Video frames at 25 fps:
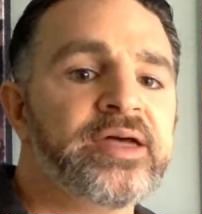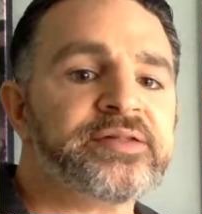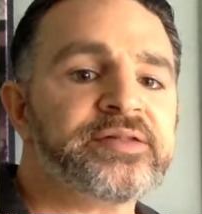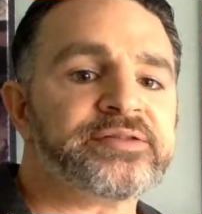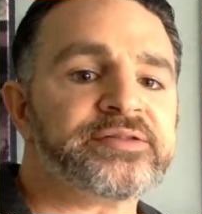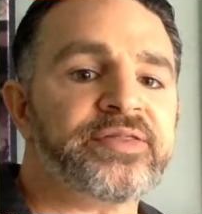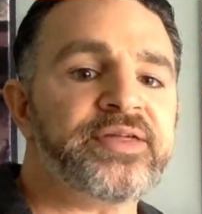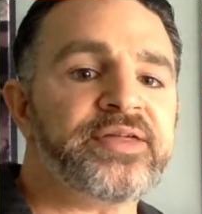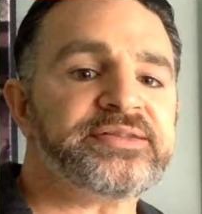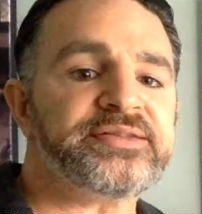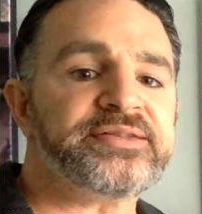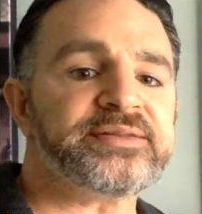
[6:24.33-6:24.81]

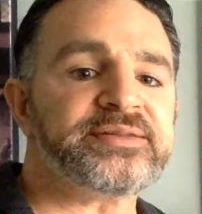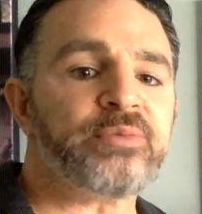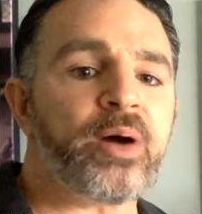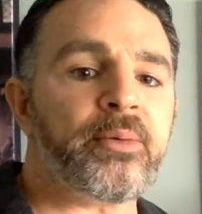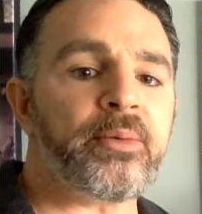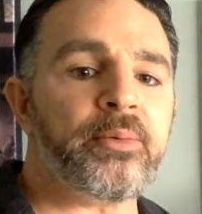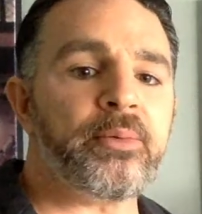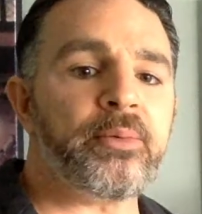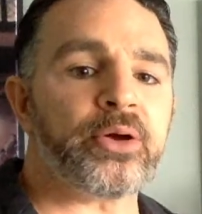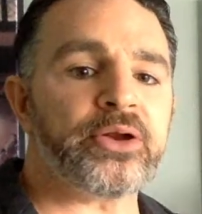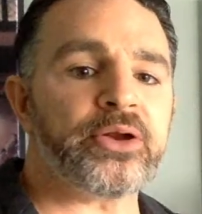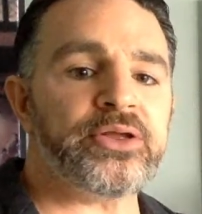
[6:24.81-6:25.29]
So this is
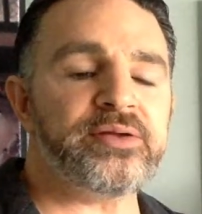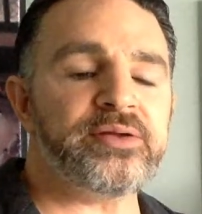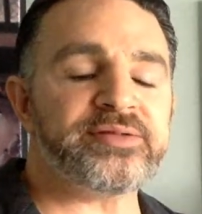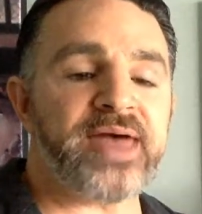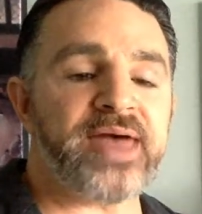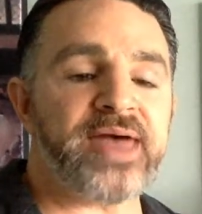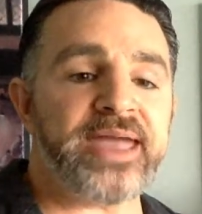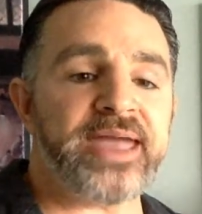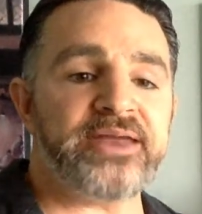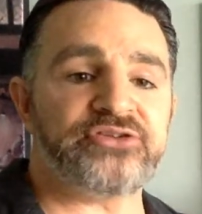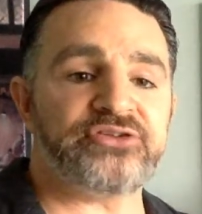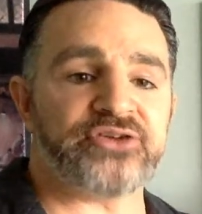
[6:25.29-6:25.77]
why we want to use
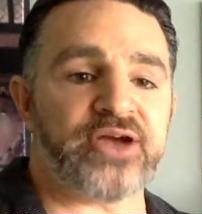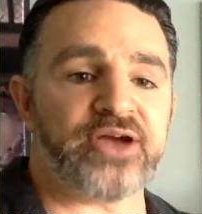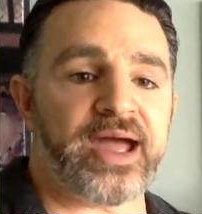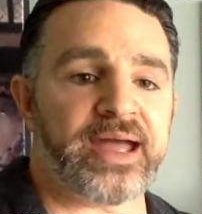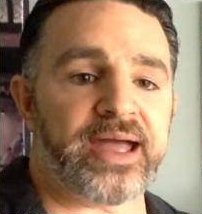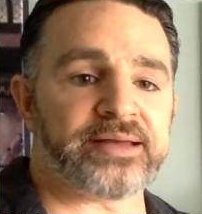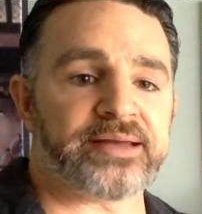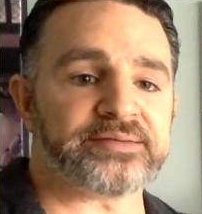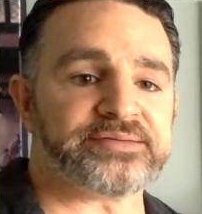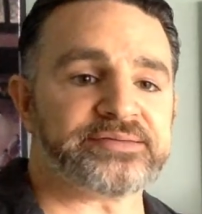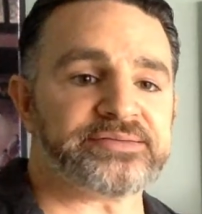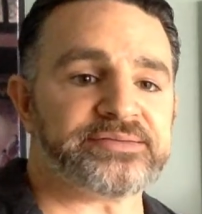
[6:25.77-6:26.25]

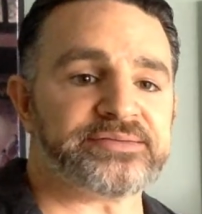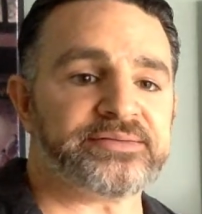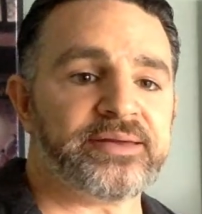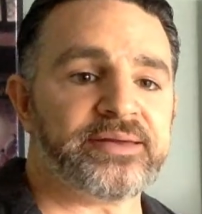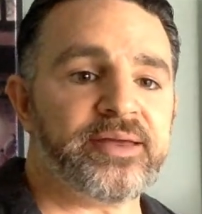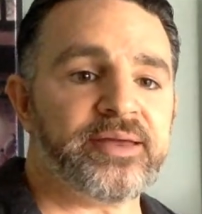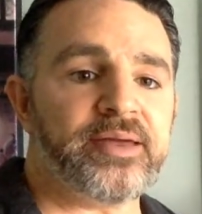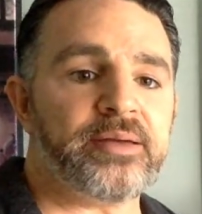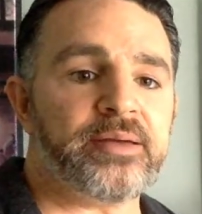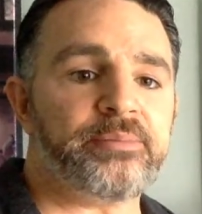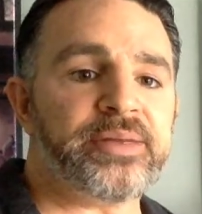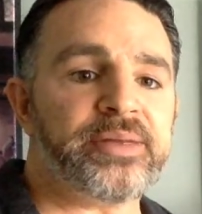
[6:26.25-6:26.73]
AJAX,
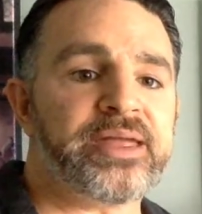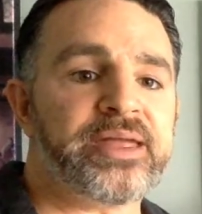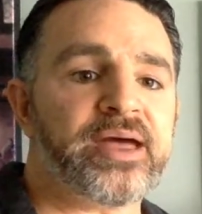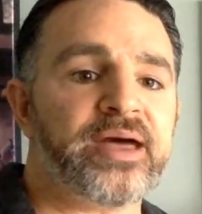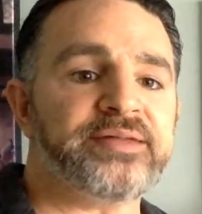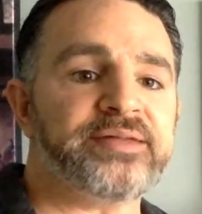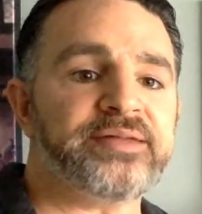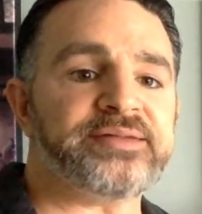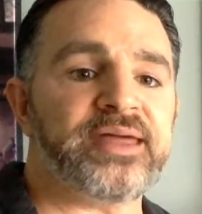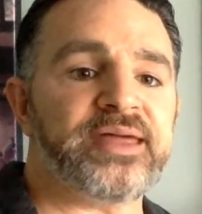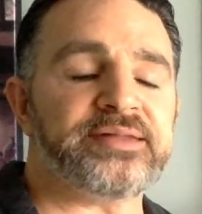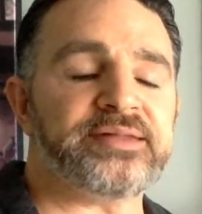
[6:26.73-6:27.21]

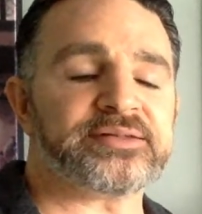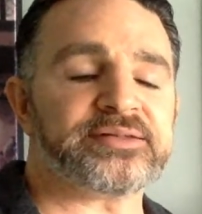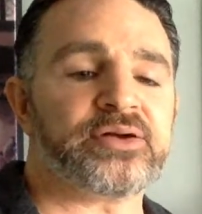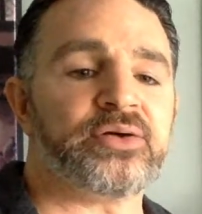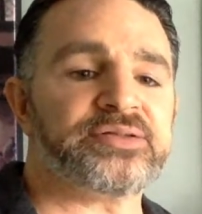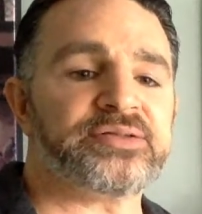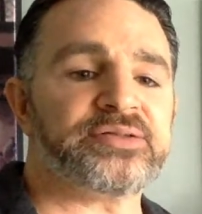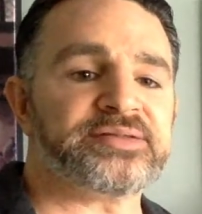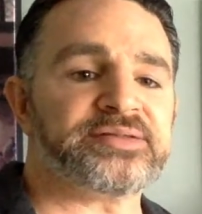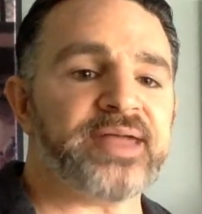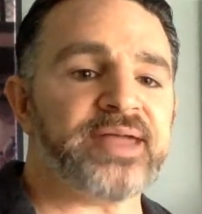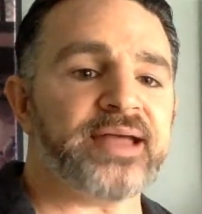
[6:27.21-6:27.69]
because it
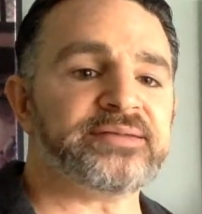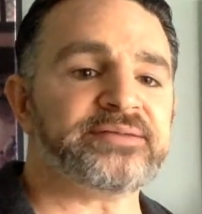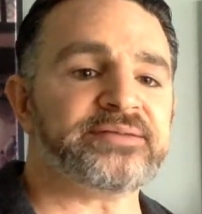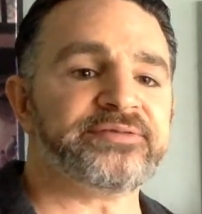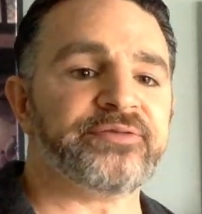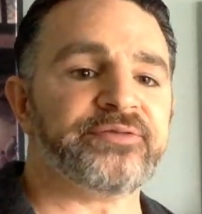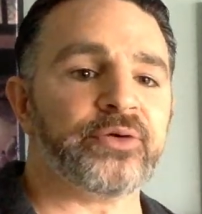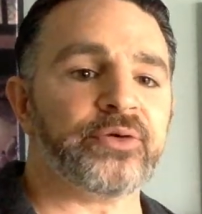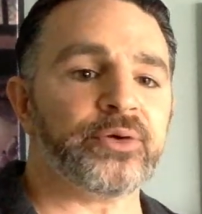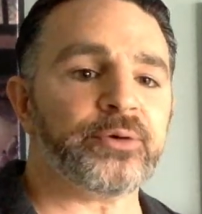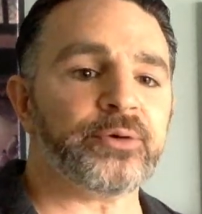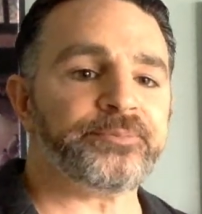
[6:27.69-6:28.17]
stands
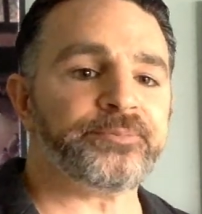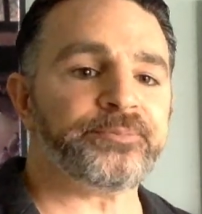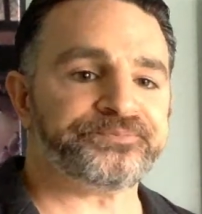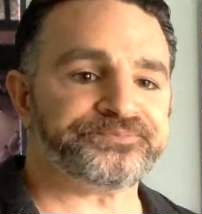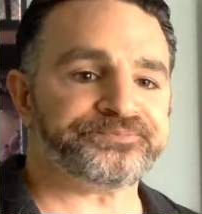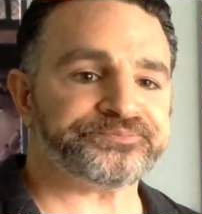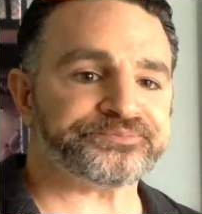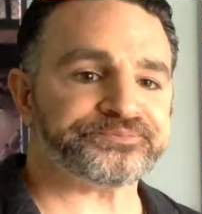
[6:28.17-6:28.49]
for